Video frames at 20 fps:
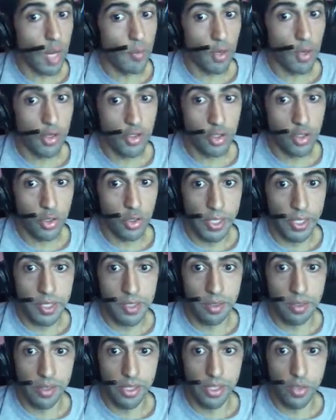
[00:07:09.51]
there so you don't
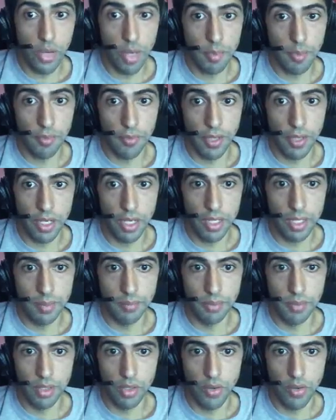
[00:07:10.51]
accidentally grab
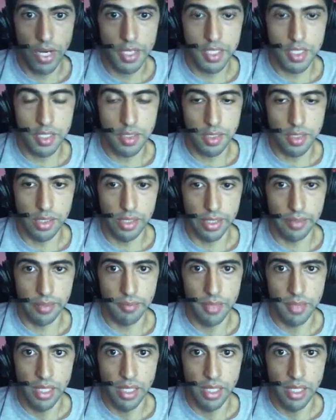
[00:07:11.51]
the grassy ceiling.